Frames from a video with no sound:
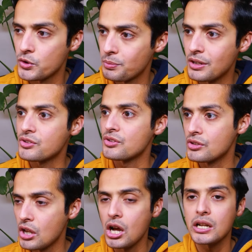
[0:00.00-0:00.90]
which means
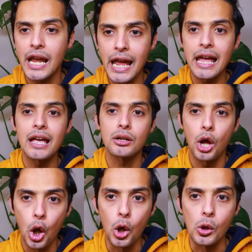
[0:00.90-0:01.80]
not
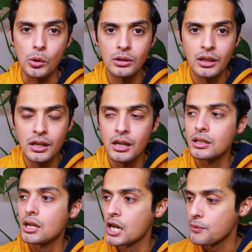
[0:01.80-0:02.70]
at all.
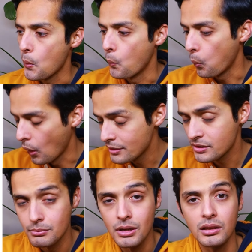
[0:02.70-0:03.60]
Not even
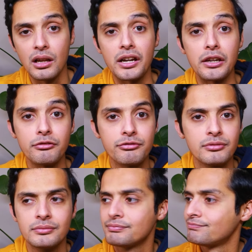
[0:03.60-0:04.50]
once in my
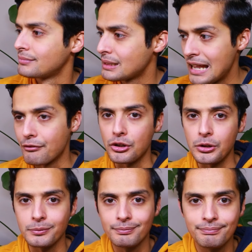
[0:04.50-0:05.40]
life.
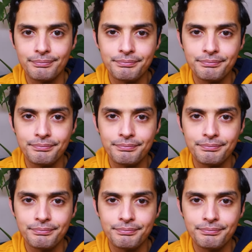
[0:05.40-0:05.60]
Never.